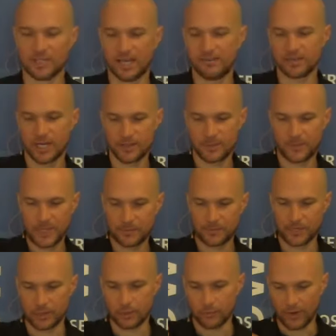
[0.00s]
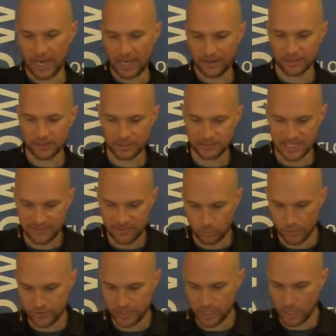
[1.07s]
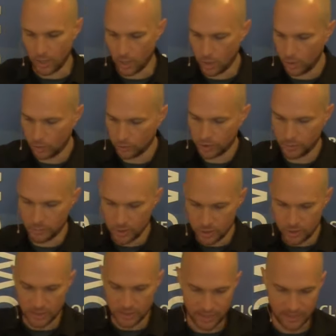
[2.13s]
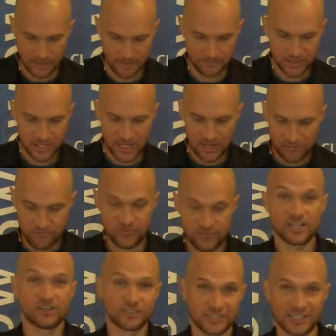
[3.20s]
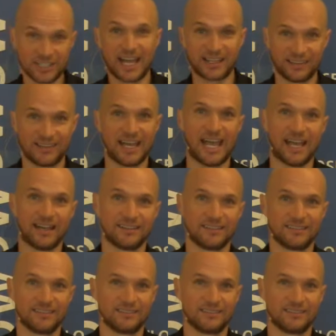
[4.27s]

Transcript: loving other people that are around us, even within our own community, feels like that.